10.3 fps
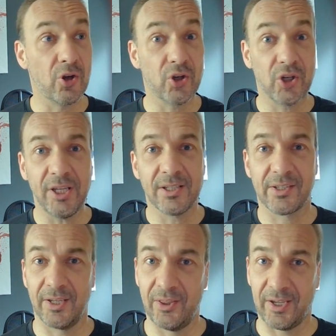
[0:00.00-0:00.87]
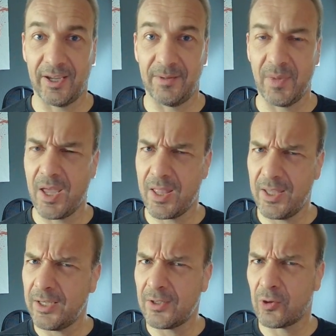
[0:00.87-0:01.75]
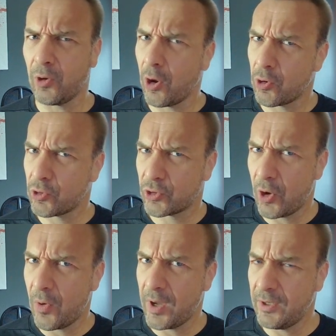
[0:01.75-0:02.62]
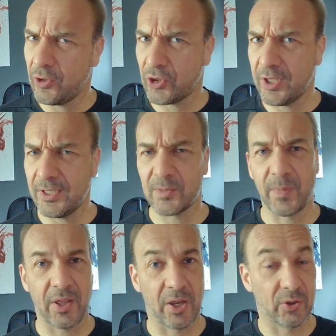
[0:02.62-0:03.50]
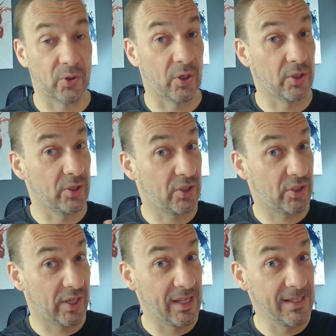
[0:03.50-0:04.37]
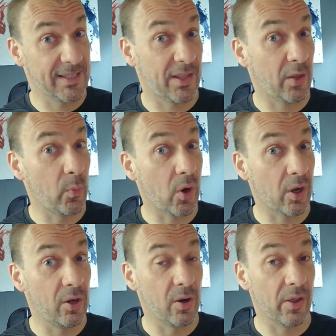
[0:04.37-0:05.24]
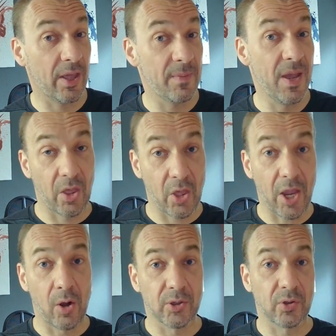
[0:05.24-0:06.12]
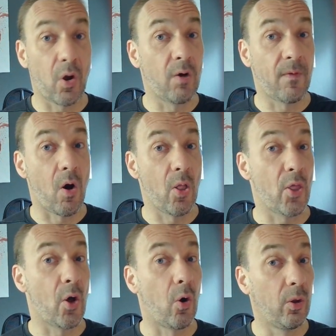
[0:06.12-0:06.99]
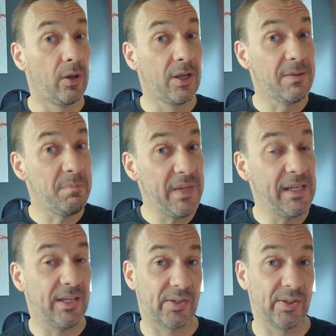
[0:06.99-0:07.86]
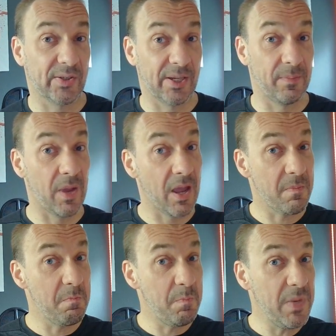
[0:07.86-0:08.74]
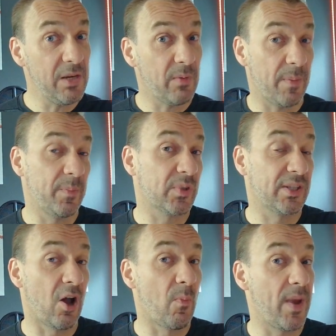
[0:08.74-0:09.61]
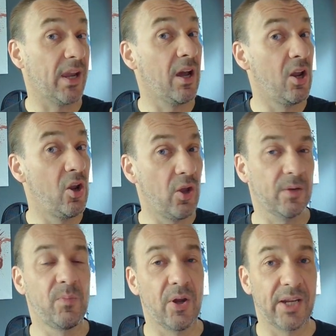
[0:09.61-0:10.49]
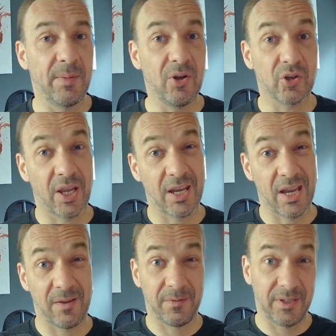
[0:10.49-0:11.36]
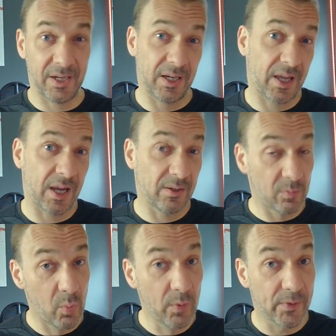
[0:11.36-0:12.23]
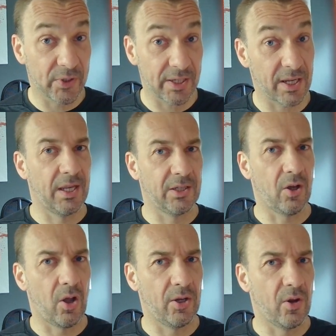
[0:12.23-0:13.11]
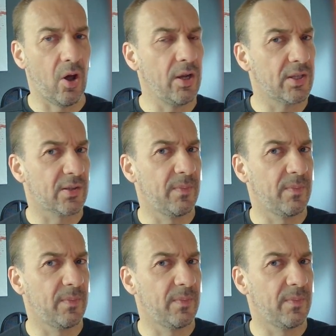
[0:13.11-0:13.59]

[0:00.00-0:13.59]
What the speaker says: shields in the game. They did not show any shields, but there are certain skills that work along them. They also overhauled the whole melee system. Melee weapons now make a lot more damage and have dedicated moveset, and all in all it's a